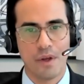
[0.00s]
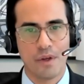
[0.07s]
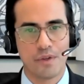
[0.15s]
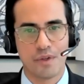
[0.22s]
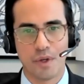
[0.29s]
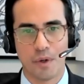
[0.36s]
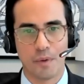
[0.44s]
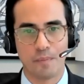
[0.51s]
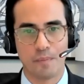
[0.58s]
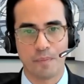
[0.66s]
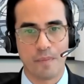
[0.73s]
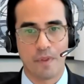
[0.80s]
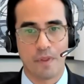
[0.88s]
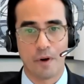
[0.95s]
So
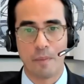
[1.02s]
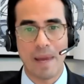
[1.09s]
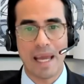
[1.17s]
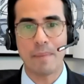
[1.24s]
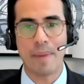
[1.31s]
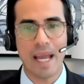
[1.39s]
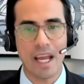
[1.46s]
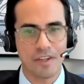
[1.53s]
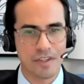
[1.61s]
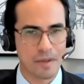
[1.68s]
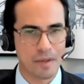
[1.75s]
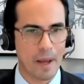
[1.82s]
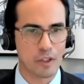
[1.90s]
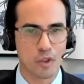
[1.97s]
there are many patients,
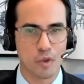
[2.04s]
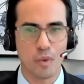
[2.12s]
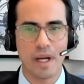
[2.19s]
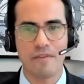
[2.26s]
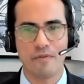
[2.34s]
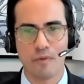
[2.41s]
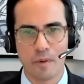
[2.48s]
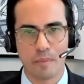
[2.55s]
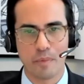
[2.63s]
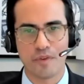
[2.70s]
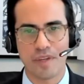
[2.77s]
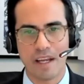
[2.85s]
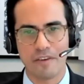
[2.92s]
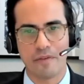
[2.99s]
about
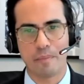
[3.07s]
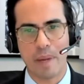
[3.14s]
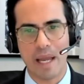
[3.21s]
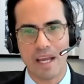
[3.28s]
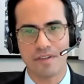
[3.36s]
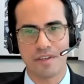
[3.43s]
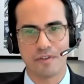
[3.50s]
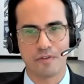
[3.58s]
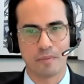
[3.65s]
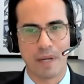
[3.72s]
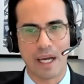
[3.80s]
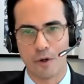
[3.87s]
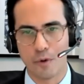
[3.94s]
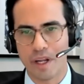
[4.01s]
24% of the patients from
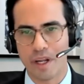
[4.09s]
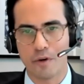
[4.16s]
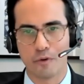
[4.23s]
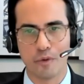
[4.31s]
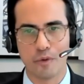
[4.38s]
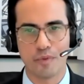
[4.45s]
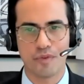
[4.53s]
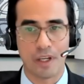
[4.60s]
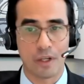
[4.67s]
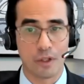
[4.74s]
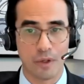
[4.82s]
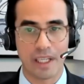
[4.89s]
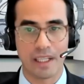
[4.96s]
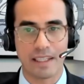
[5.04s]
minority groups,
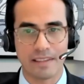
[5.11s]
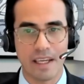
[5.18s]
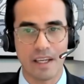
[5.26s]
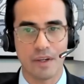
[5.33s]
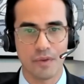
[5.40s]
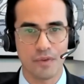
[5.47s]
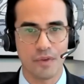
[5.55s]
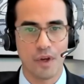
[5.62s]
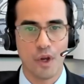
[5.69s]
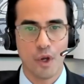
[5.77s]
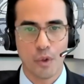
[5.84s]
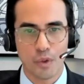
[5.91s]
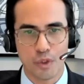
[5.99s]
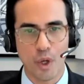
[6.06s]
including Latinos,
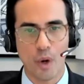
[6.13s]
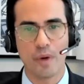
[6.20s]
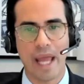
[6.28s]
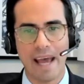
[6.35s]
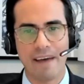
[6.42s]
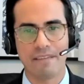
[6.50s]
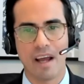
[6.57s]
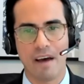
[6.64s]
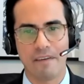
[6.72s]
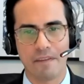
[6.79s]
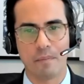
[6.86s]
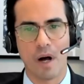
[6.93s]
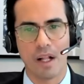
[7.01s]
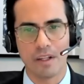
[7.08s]
who don't have an
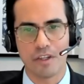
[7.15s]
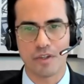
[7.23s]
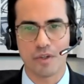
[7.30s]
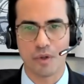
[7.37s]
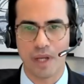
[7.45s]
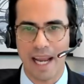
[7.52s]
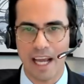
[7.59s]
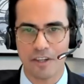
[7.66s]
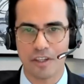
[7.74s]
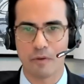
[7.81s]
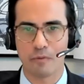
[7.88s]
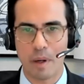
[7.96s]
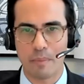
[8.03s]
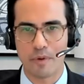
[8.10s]
ophthalmologist who can
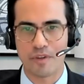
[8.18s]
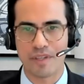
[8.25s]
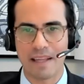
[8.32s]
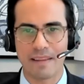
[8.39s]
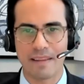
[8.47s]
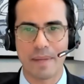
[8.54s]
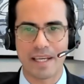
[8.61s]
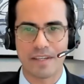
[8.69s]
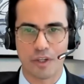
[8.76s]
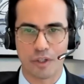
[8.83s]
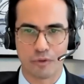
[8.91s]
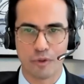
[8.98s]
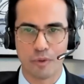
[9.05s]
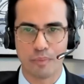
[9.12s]
actually represent them as a
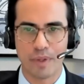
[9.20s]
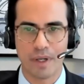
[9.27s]
group.